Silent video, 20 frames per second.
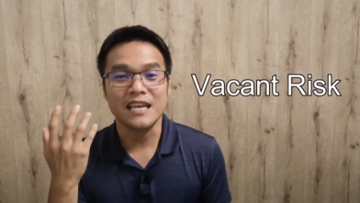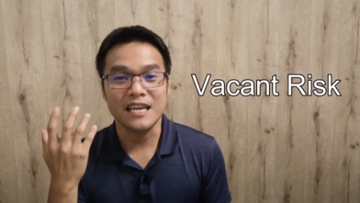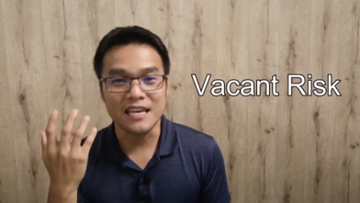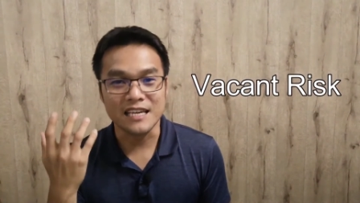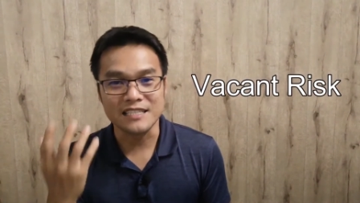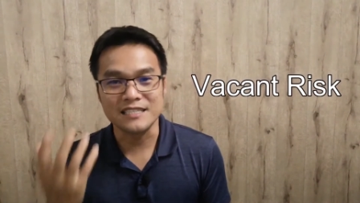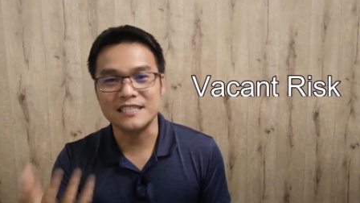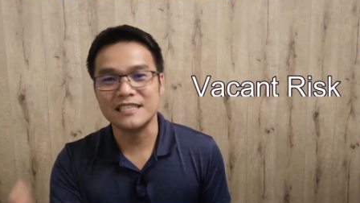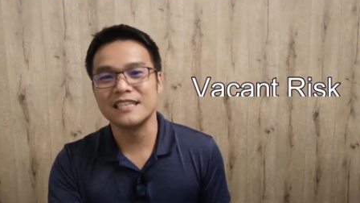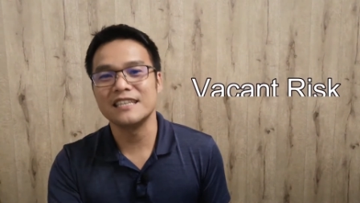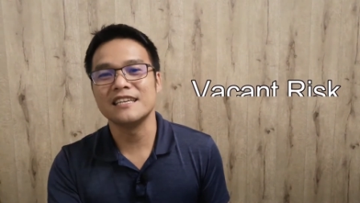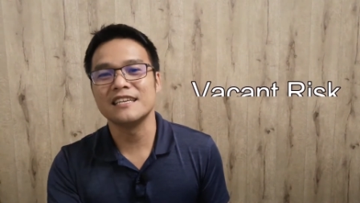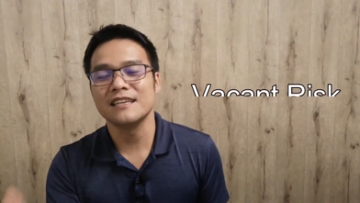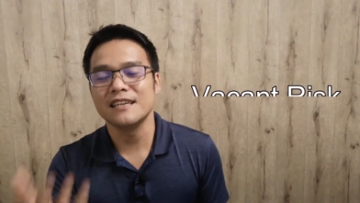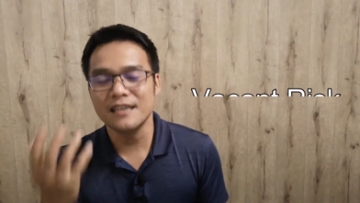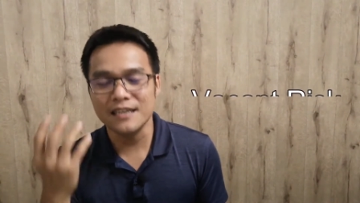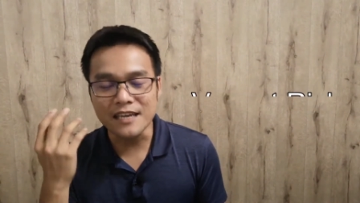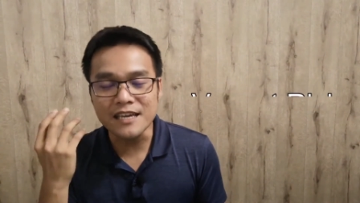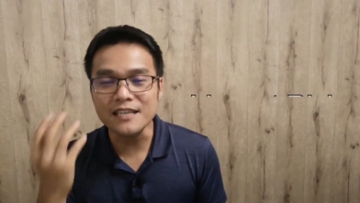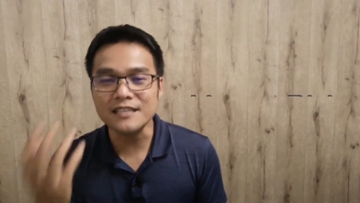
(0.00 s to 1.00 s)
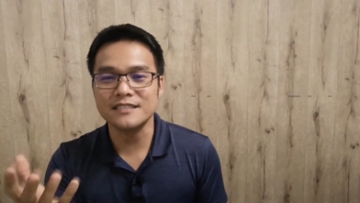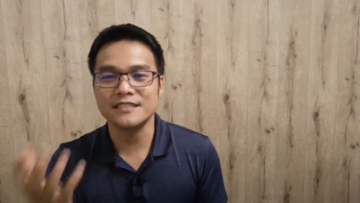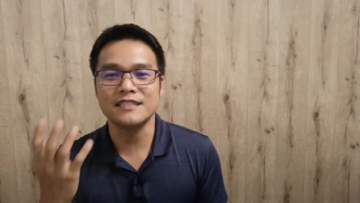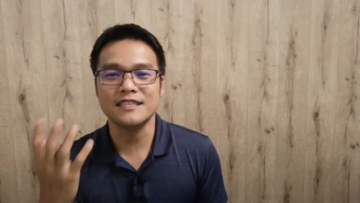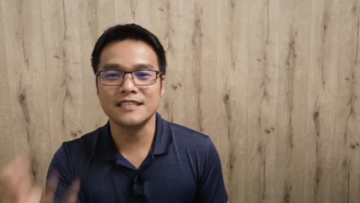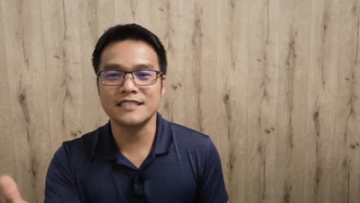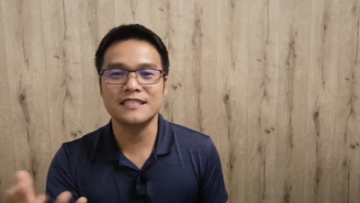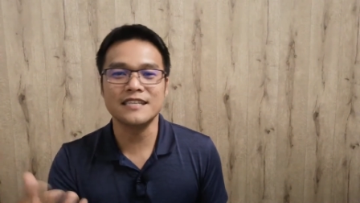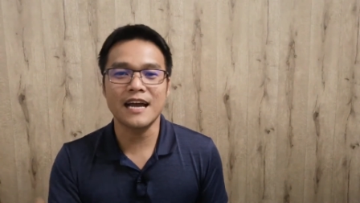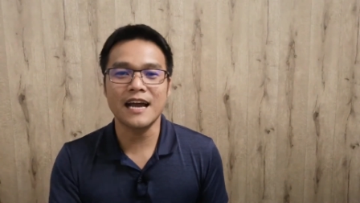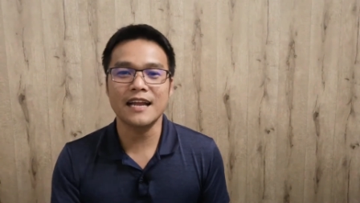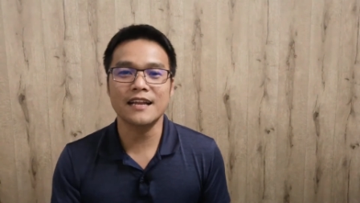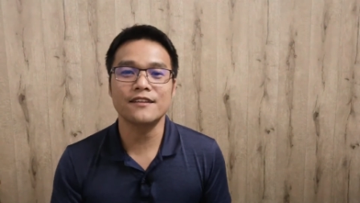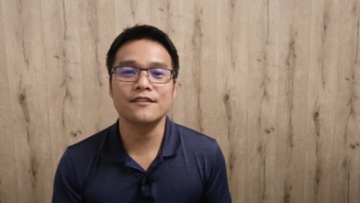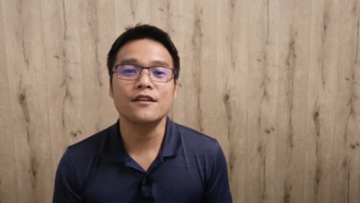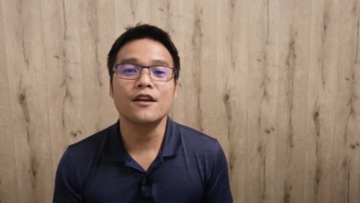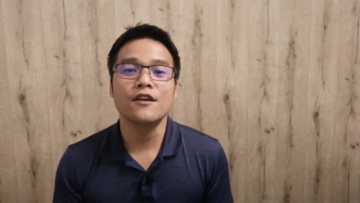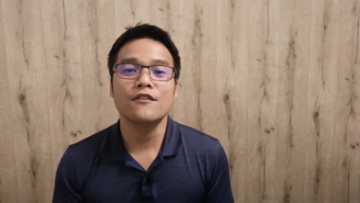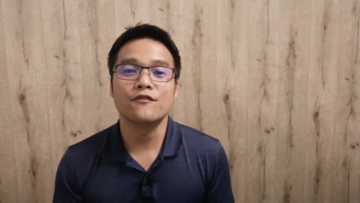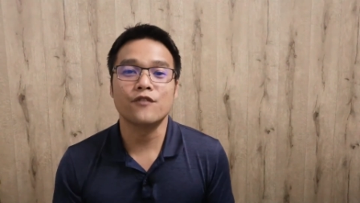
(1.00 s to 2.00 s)
is
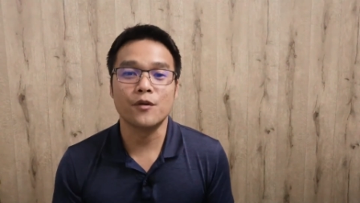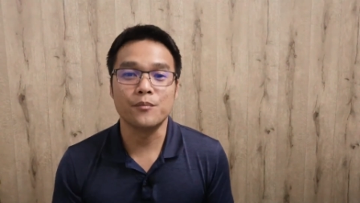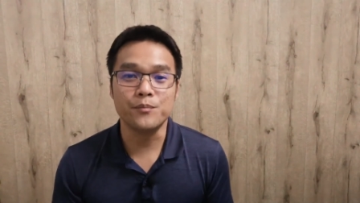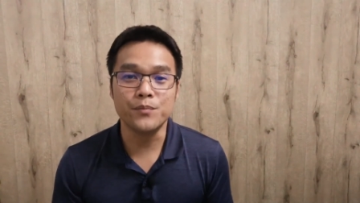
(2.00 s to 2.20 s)
designed for